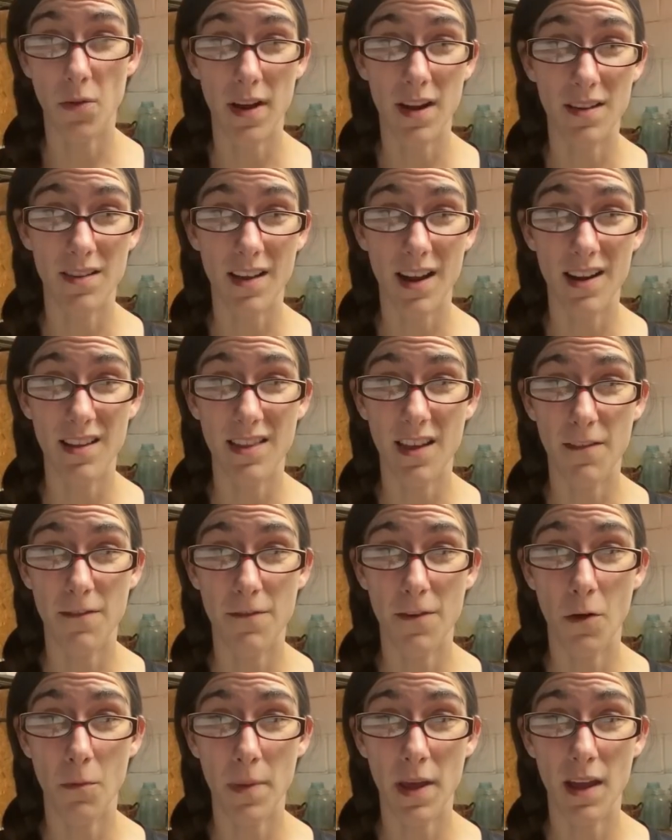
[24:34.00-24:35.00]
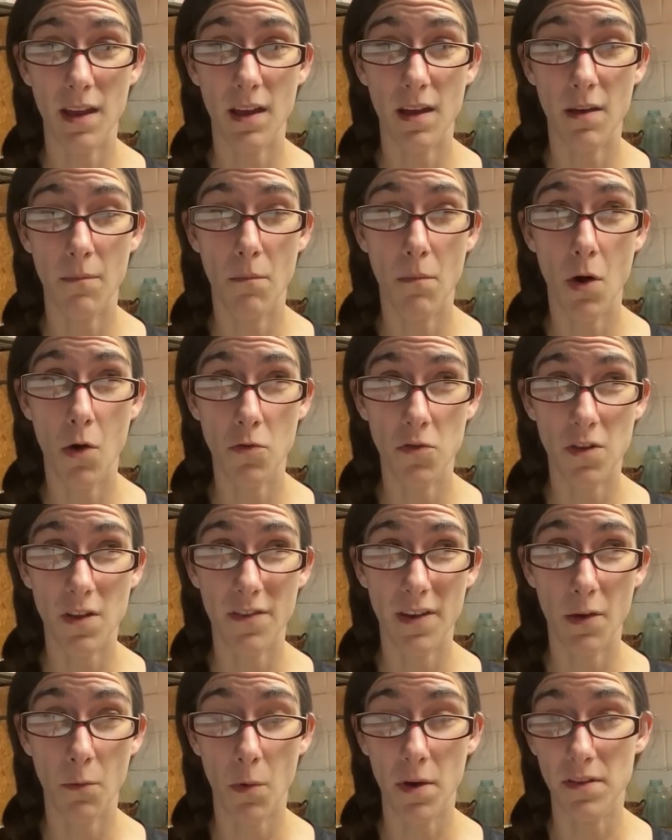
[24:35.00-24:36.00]
So I decided that filming most
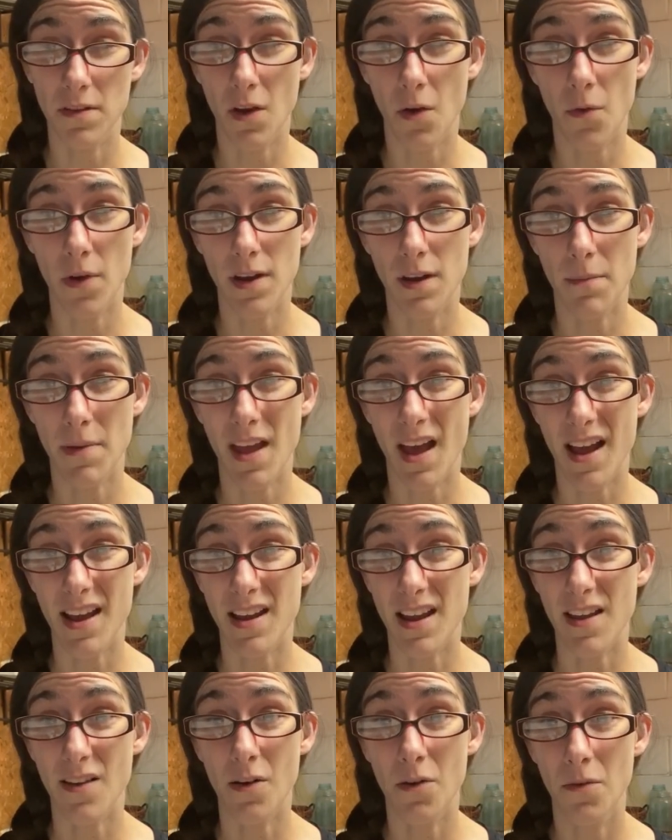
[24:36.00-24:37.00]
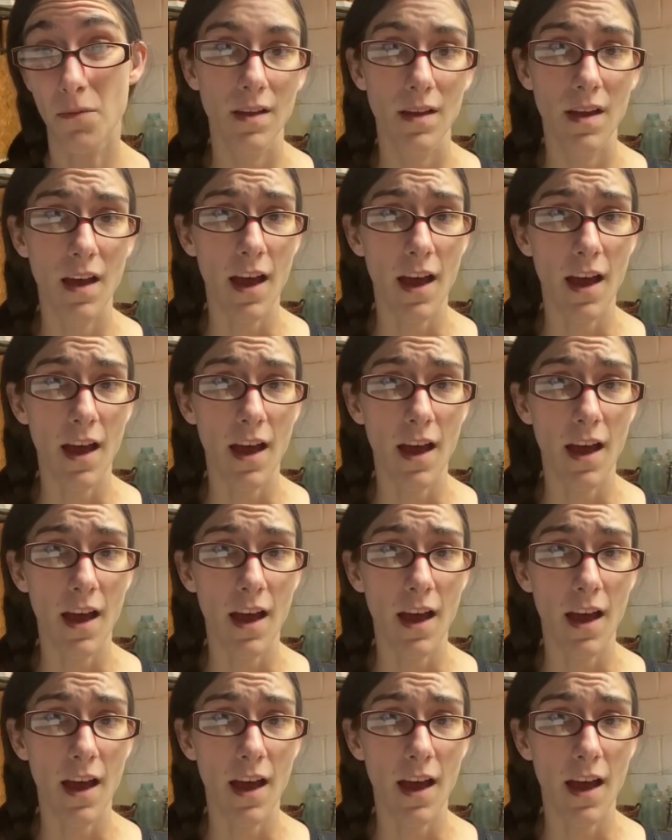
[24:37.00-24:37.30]
of it wasn't going to be ideal.